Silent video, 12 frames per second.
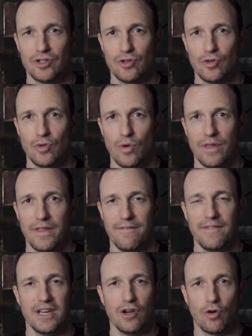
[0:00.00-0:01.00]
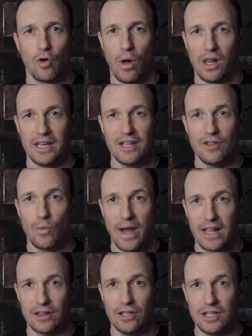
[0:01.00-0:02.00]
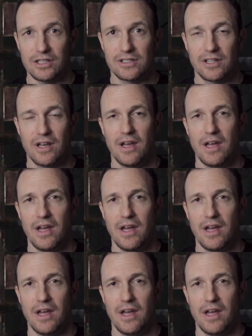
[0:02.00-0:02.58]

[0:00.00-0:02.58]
to the video quality, the way it looks,